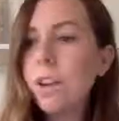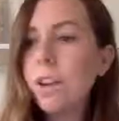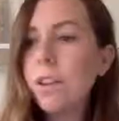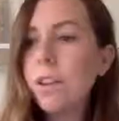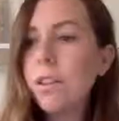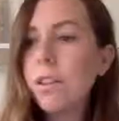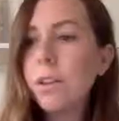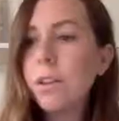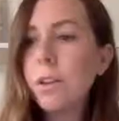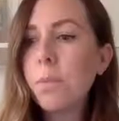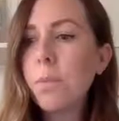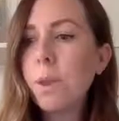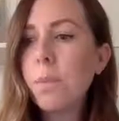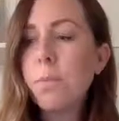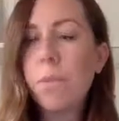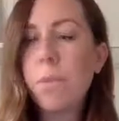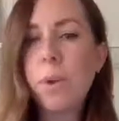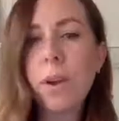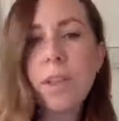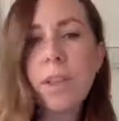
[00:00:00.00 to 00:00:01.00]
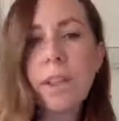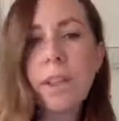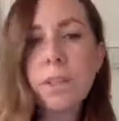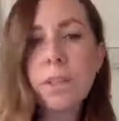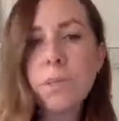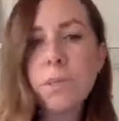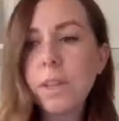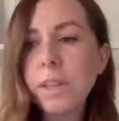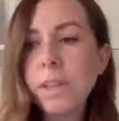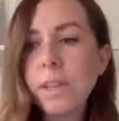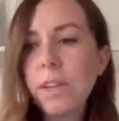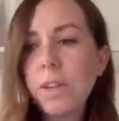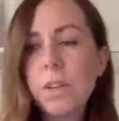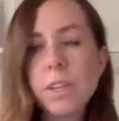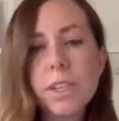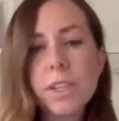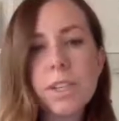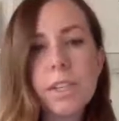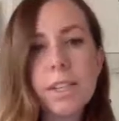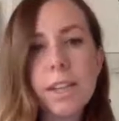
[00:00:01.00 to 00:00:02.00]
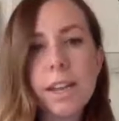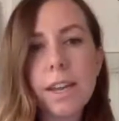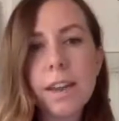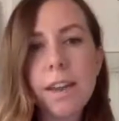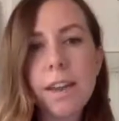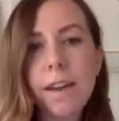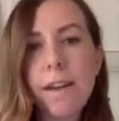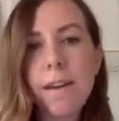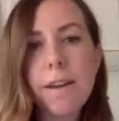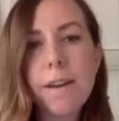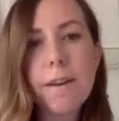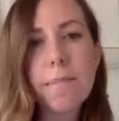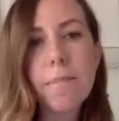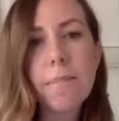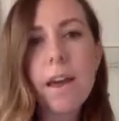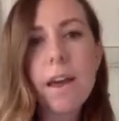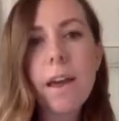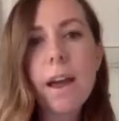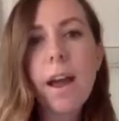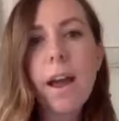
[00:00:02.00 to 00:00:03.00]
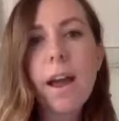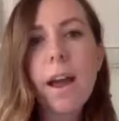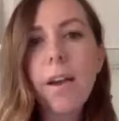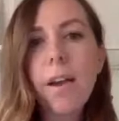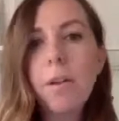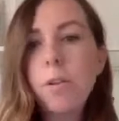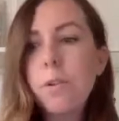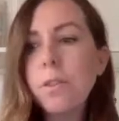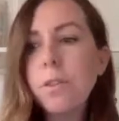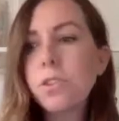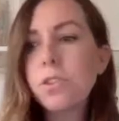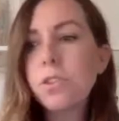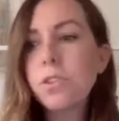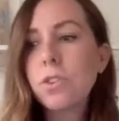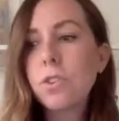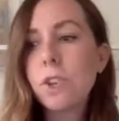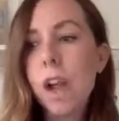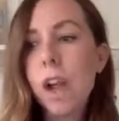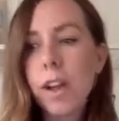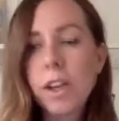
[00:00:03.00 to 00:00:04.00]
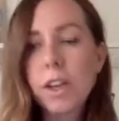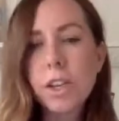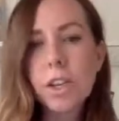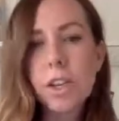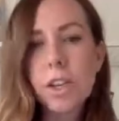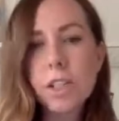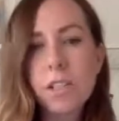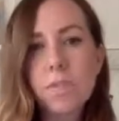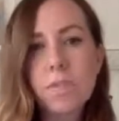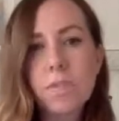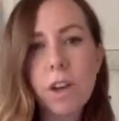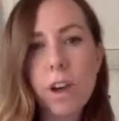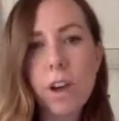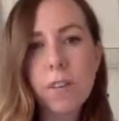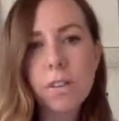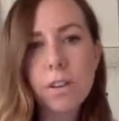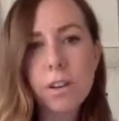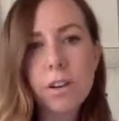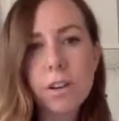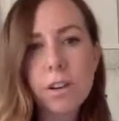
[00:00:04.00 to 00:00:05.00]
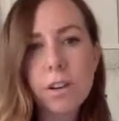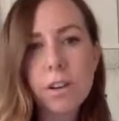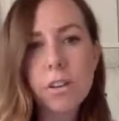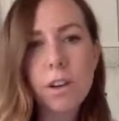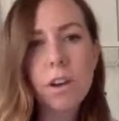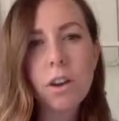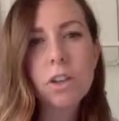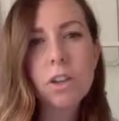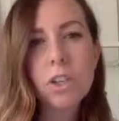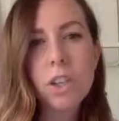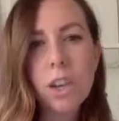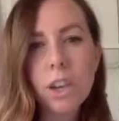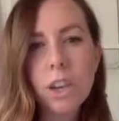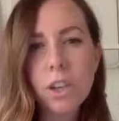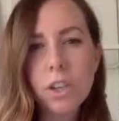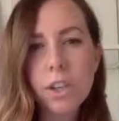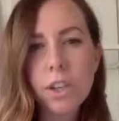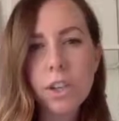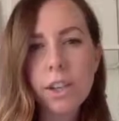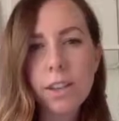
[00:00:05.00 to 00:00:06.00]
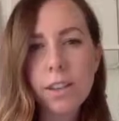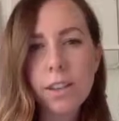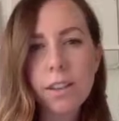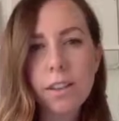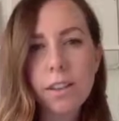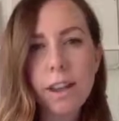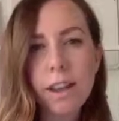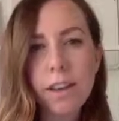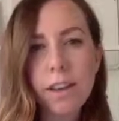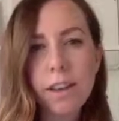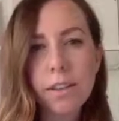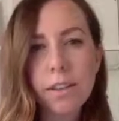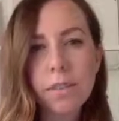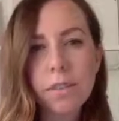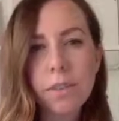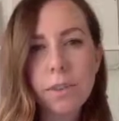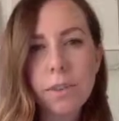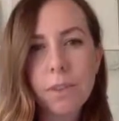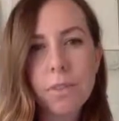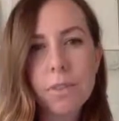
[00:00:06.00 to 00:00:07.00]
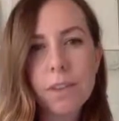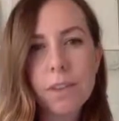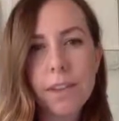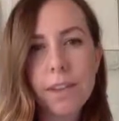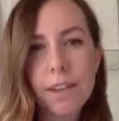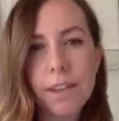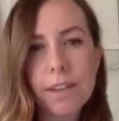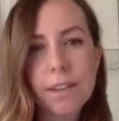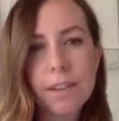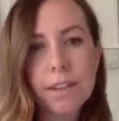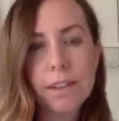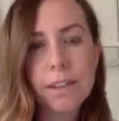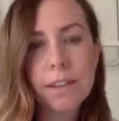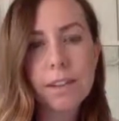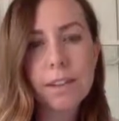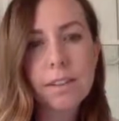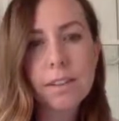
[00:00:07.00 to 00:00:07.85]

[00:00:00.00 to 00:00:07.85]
a little bit more? That's really interesting. How the strategies of traffickers are changing in light of COVID-19.